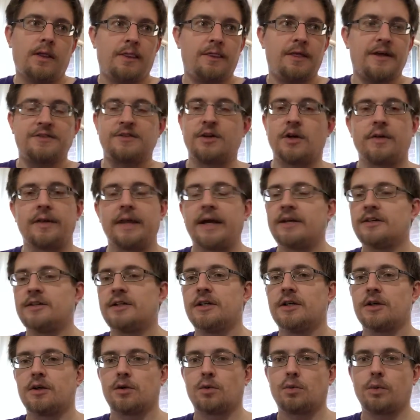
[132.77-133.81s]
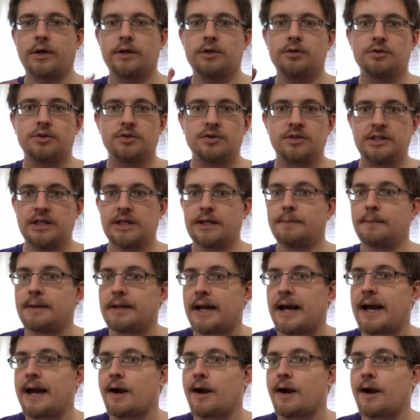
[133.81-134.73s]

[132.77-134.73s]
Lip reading: that's on that tier where you just keep it